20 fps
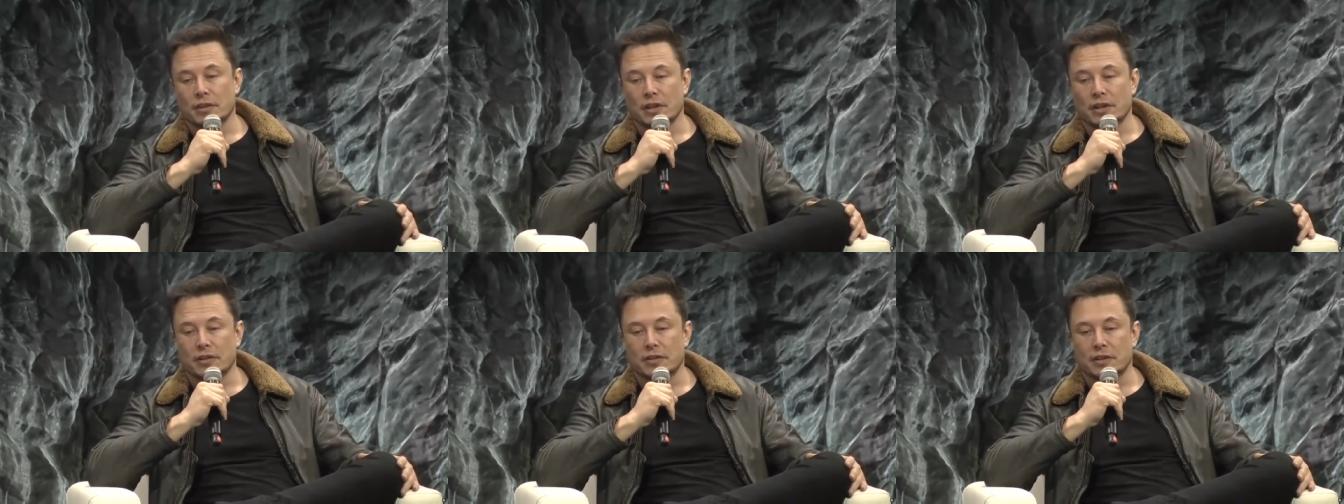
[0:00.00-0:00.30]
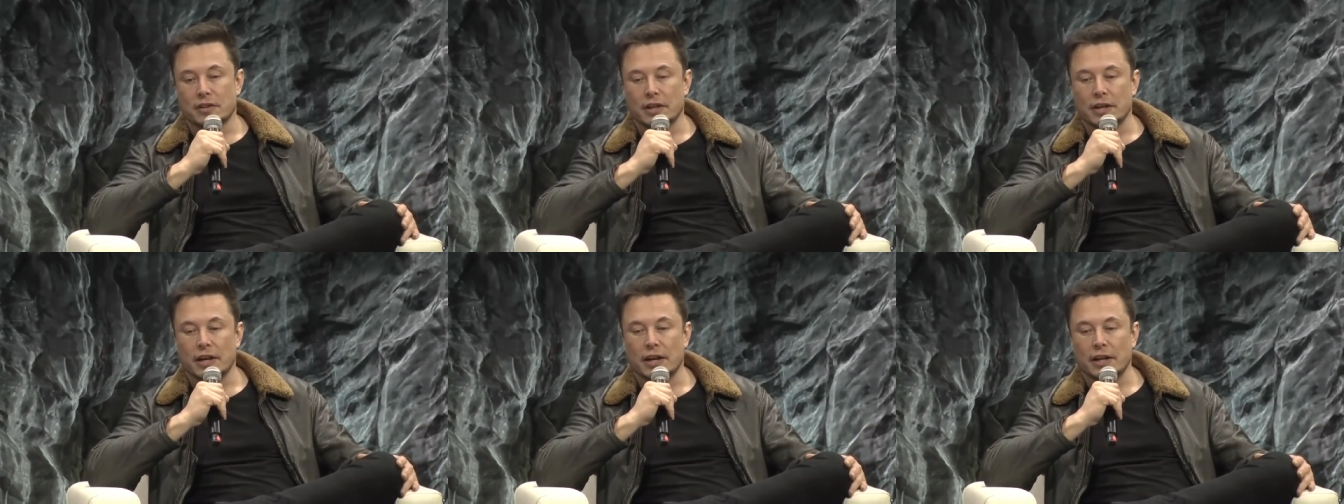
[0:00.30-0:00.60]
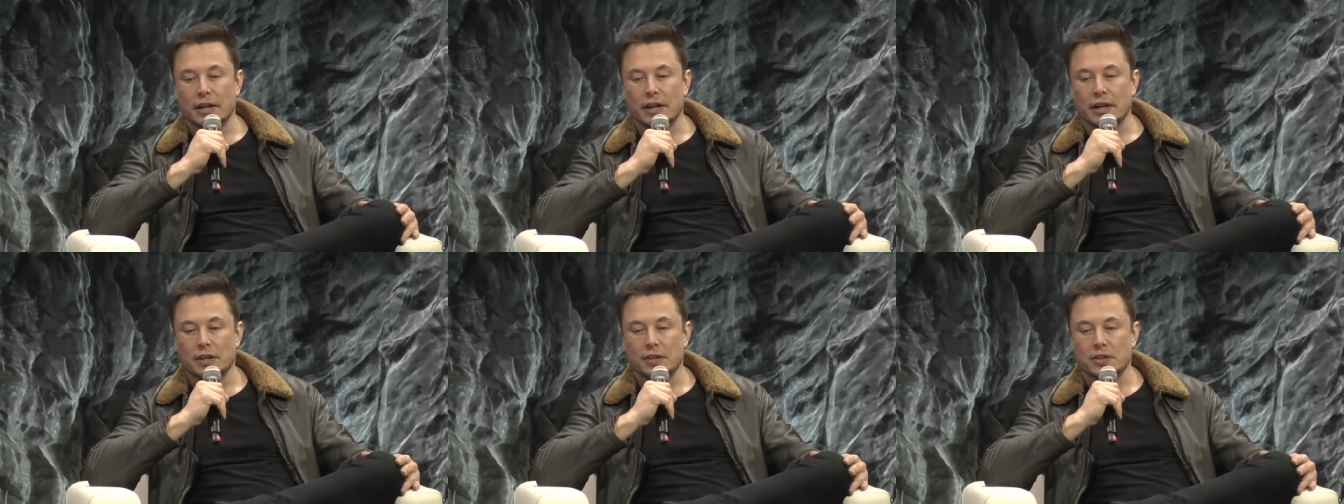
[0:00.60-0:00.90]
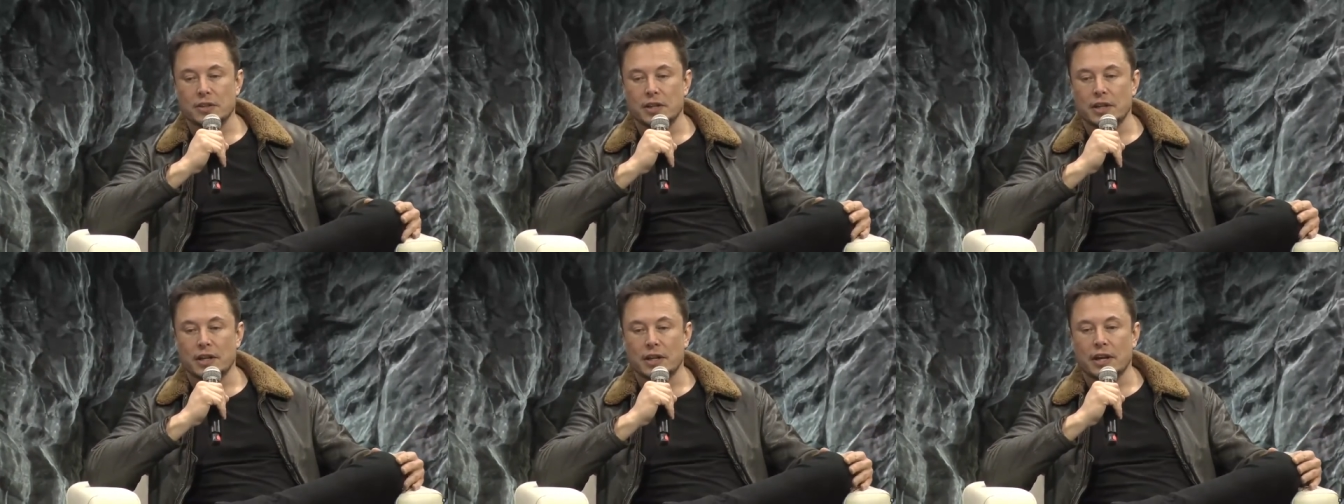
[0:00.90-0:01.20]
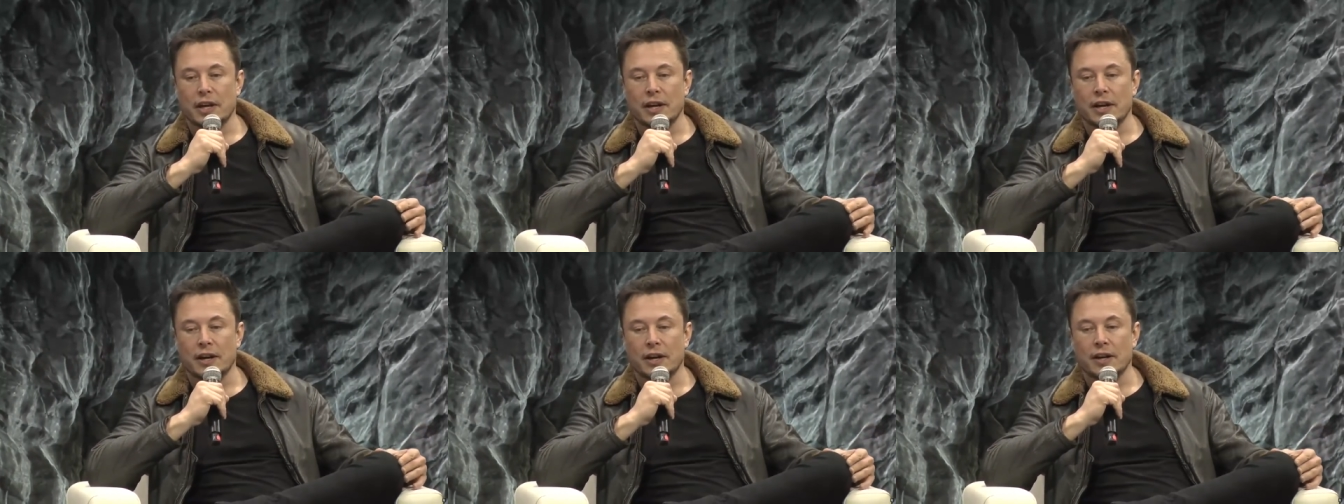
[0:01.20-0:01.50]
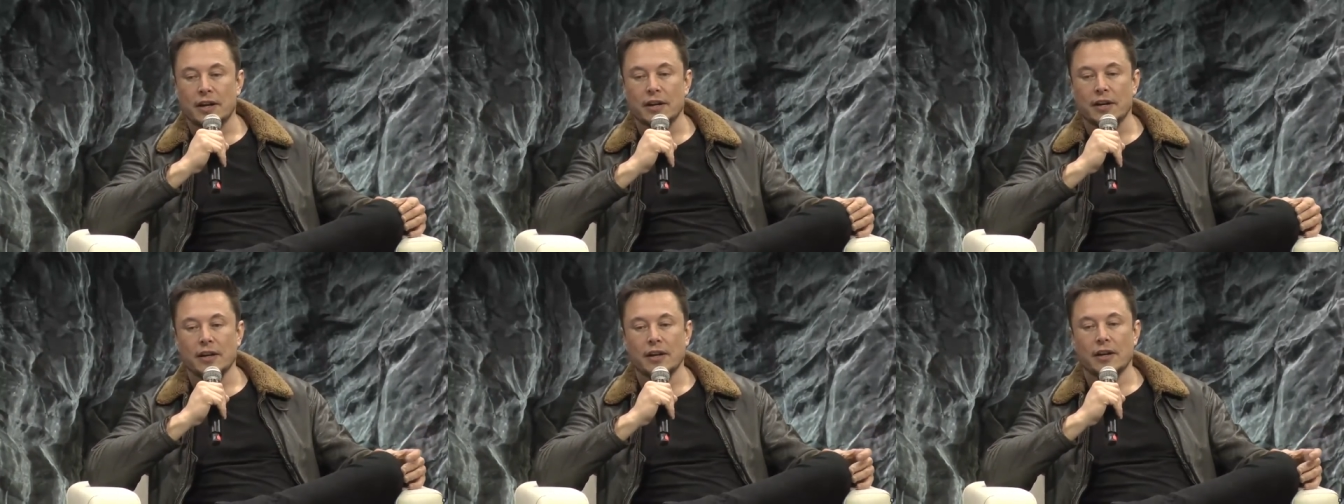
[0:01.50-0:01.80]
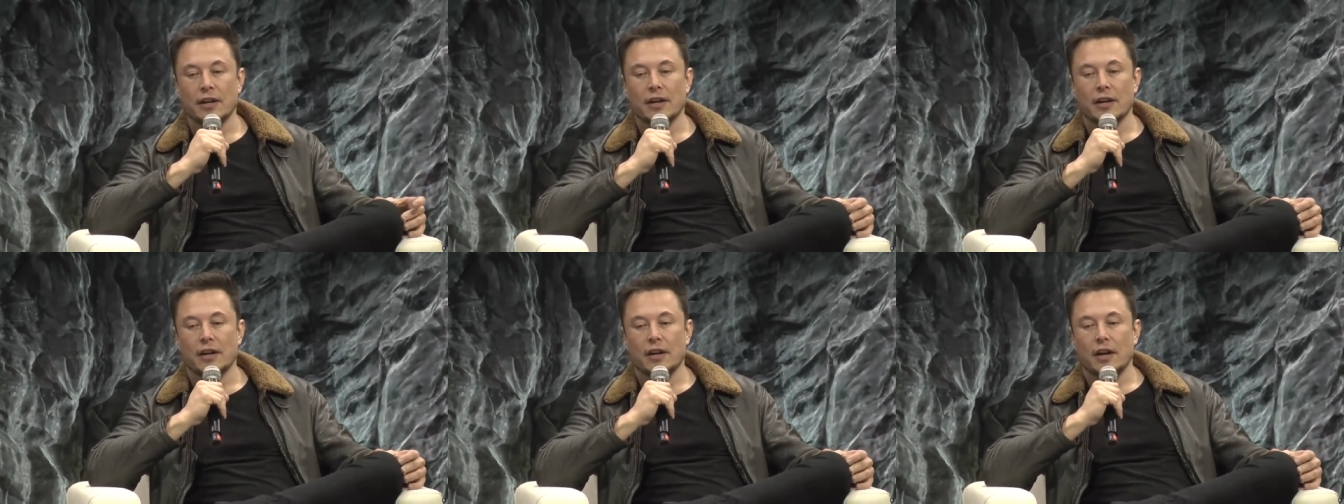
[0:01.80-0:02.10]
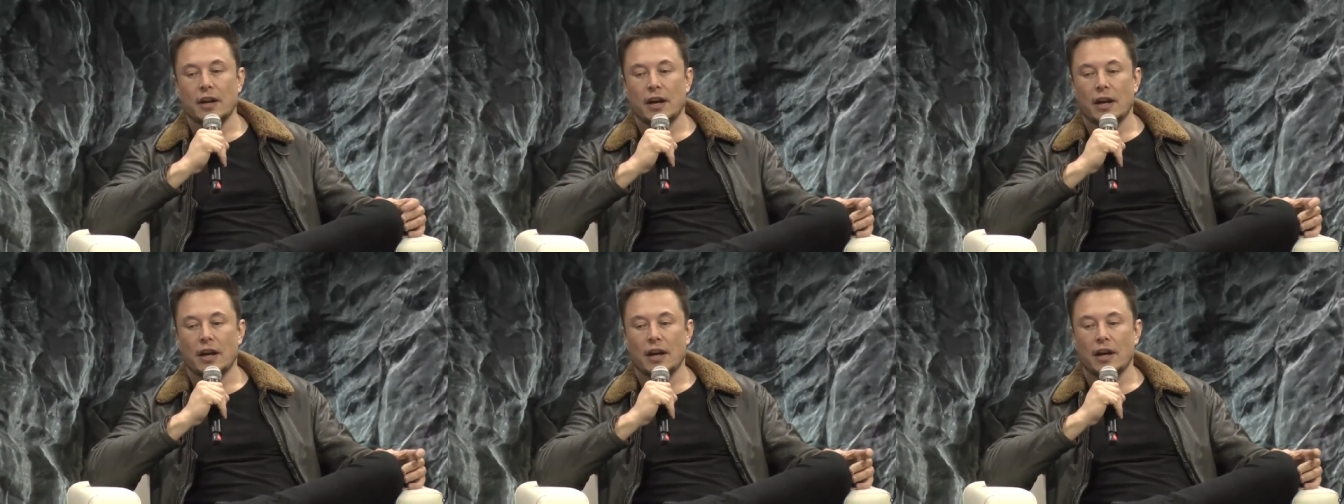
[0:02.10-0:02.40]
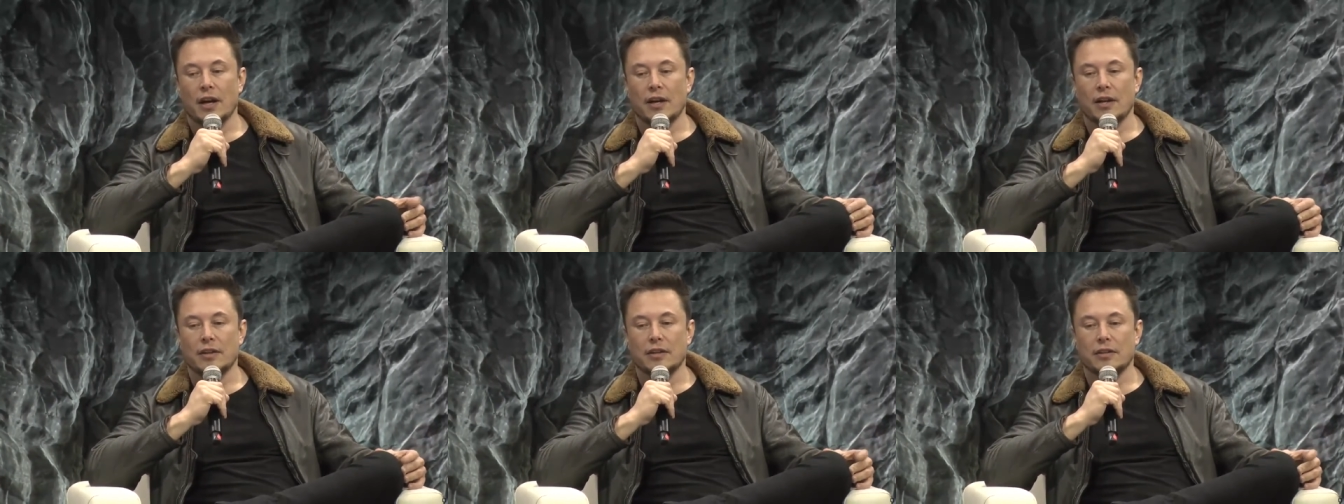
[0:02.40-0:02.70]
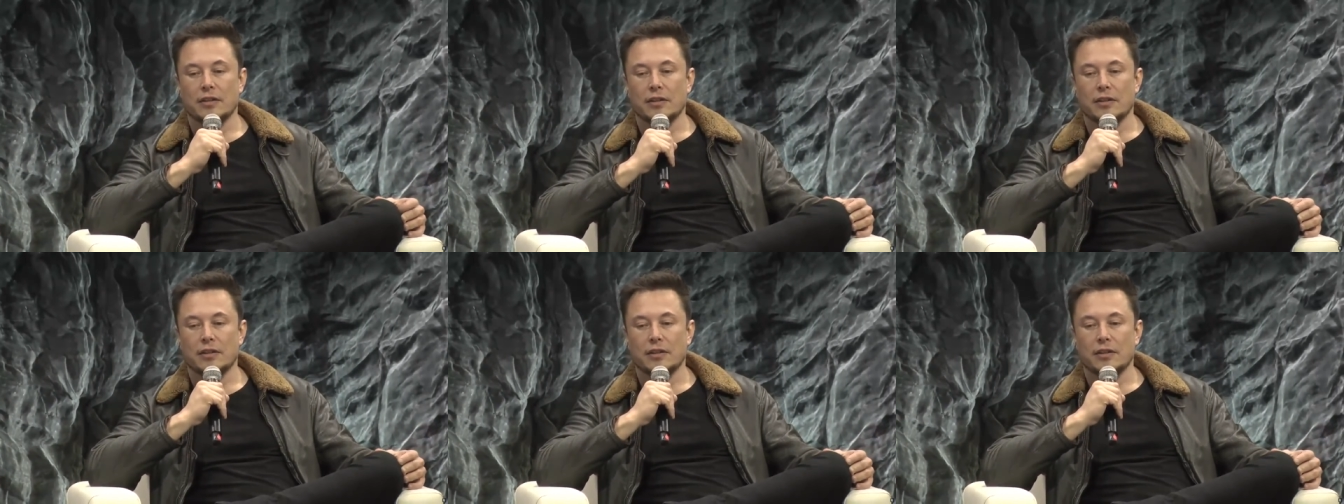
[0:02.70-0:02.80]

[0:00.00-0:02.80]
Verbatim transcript: to the cutting edge in AI and